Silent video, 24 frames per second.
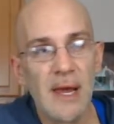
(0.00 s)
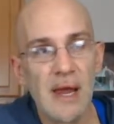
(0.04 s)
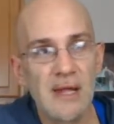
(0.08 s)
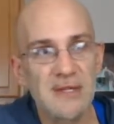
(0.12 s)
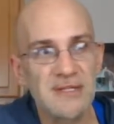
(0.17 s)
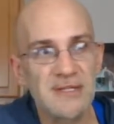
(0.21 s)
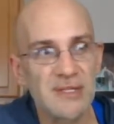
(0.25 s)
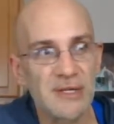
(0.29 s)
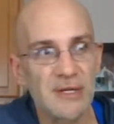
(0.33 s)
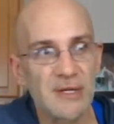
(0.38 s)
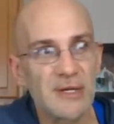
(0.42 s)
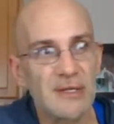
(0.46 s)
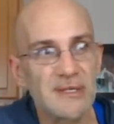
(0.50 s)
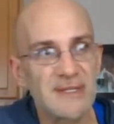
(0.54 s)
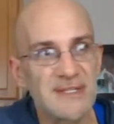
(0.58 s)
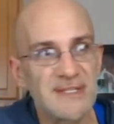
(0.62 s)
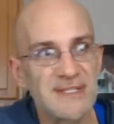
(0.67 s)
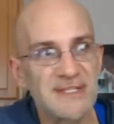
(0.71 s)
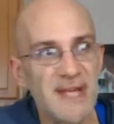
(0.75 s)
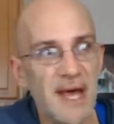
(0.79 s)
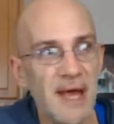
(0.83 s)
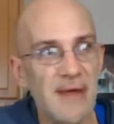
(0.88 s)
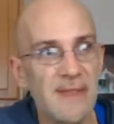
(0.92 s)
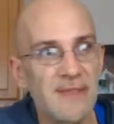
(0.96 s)
And it's a good
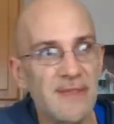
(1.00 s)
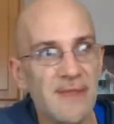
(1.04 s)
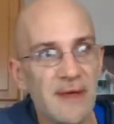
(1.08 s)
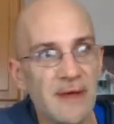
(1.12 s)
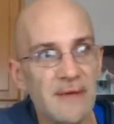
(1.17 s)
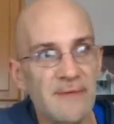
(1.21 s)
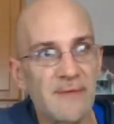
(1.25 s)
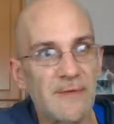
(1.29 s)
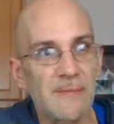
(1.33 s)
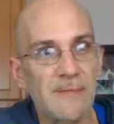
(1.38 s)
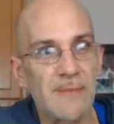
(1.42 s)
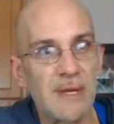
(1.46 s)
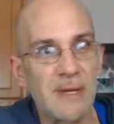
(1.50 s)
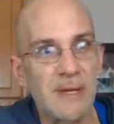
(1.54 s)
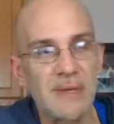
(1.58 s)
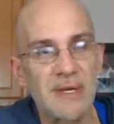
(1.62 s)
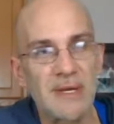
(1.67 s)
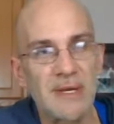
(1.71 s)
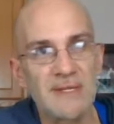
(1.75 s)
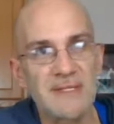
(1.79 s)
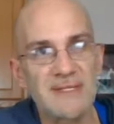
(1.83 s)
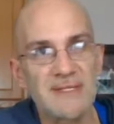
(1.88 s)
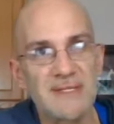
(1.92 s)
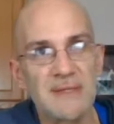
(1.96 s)
side thing for me
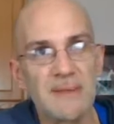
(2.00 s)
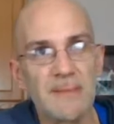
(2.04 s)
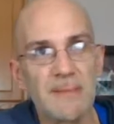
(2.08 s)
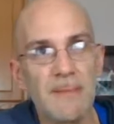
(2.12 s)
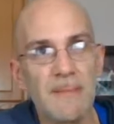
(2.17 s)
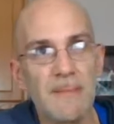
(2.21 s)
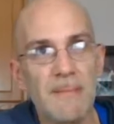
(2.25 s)
because